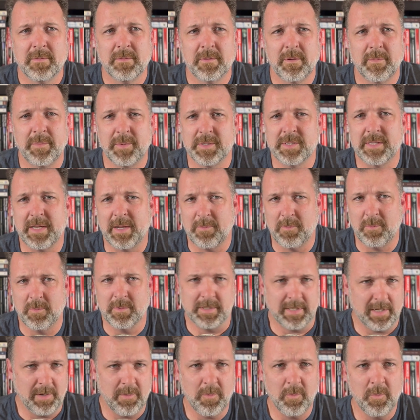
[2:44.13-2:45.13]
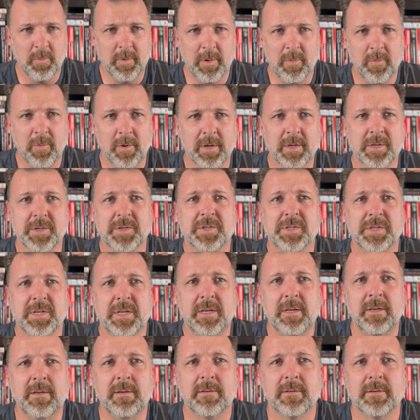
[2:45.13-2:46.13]
mean, is that what we want to
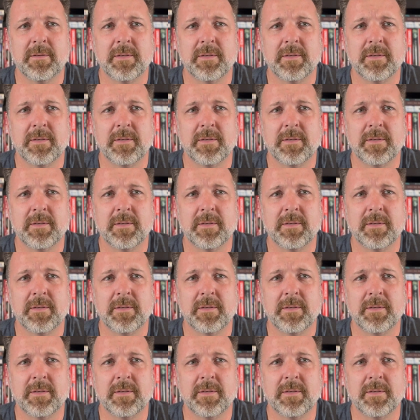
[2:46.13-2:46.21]
see?